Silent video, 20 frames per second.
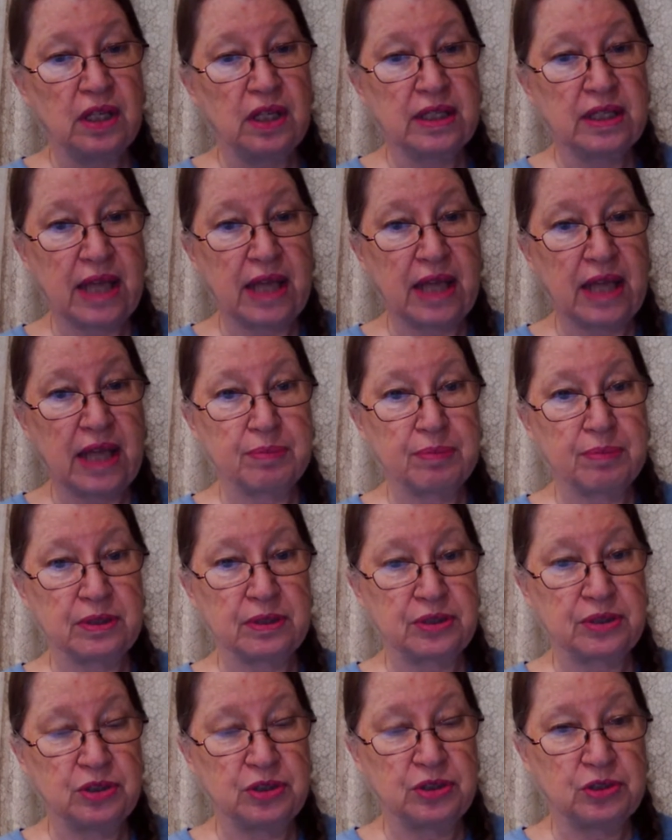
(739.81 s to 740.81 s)
the
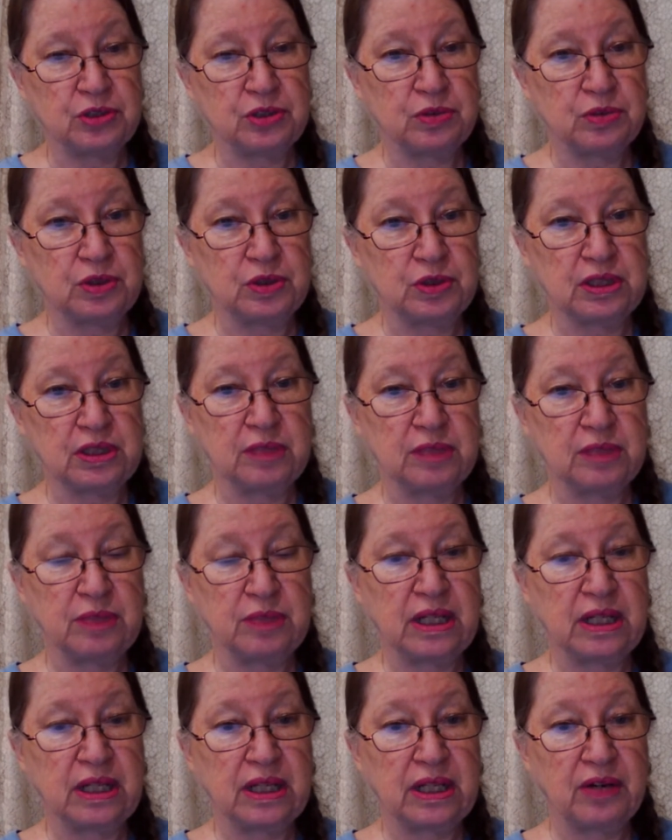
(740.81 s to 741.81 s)
capital to Jerusalem,
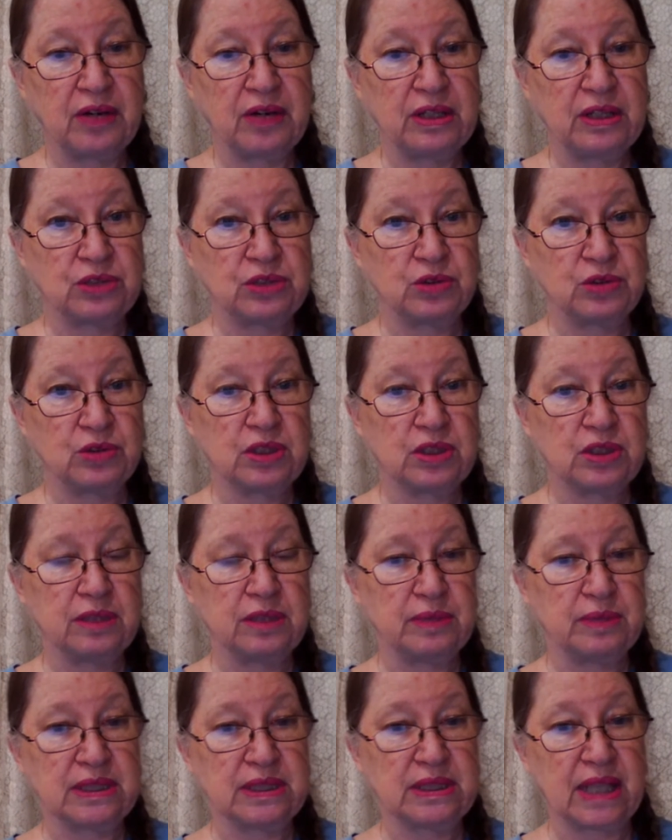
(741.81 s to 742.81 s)
declaring
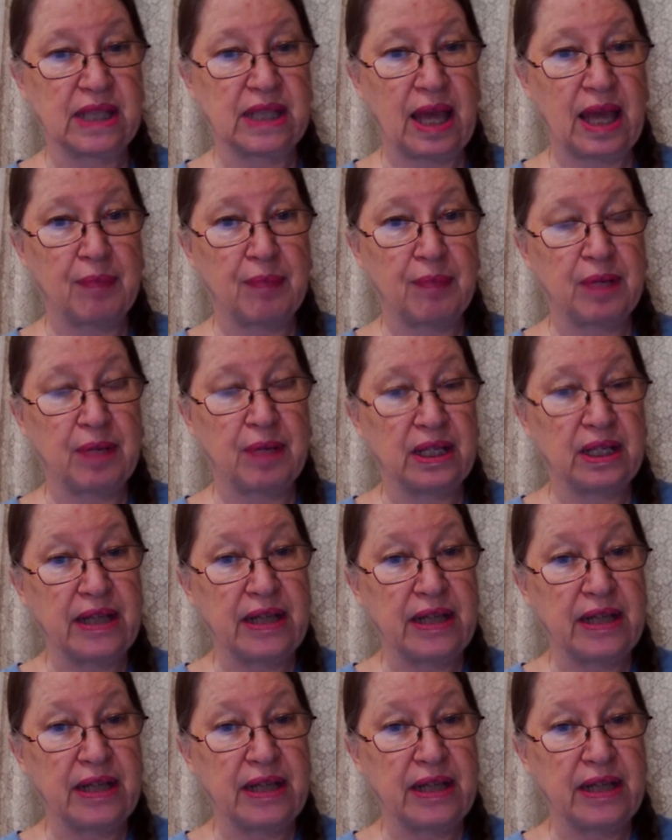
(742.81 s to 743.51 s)
Jerusalem is the capital.